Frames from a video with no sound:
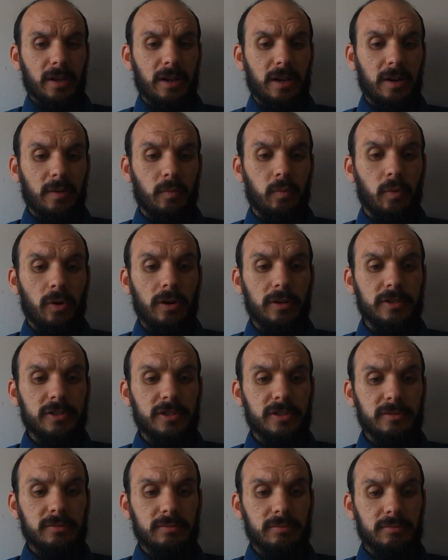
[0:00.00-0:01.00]

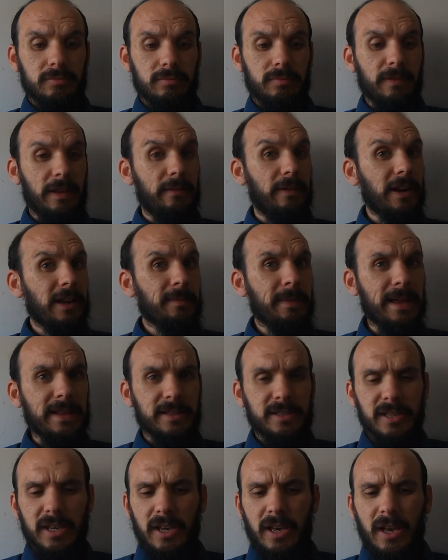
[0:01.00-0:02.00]
what they
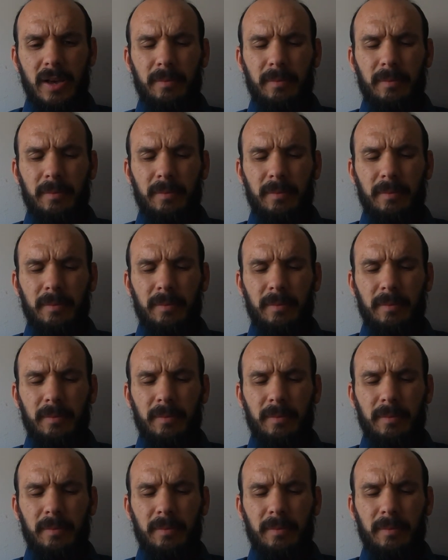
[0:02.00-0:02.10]
recommend.